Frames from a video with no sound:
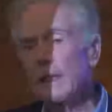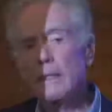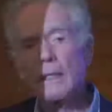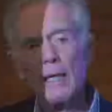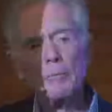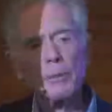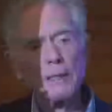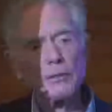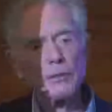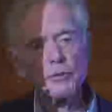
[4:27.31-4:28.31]
any
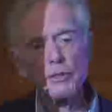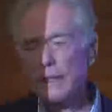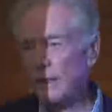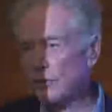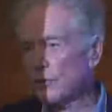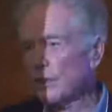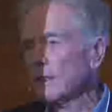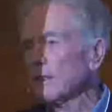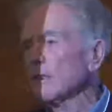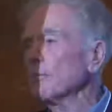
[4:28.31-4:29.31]
complex disease,
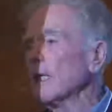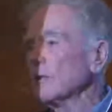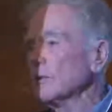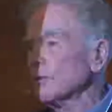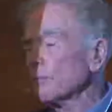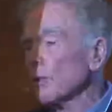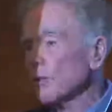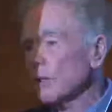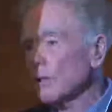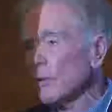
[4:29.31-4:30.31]
thinking about
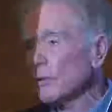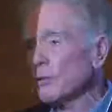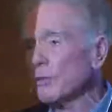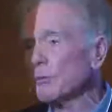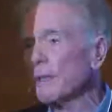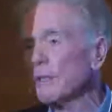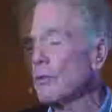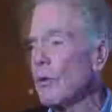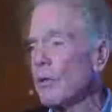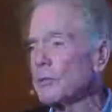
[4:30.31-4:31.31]
tuberculosis being
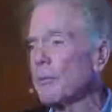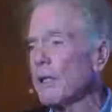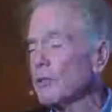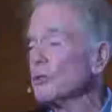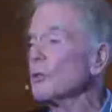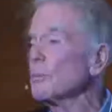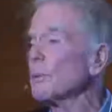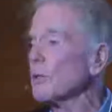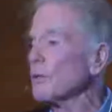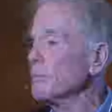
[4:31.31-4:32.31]
caused by the
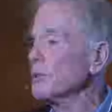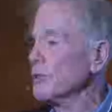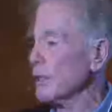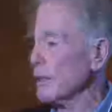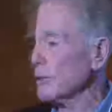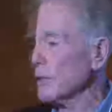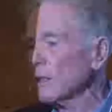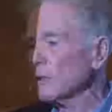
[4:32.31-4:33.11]
tubercle bacillus,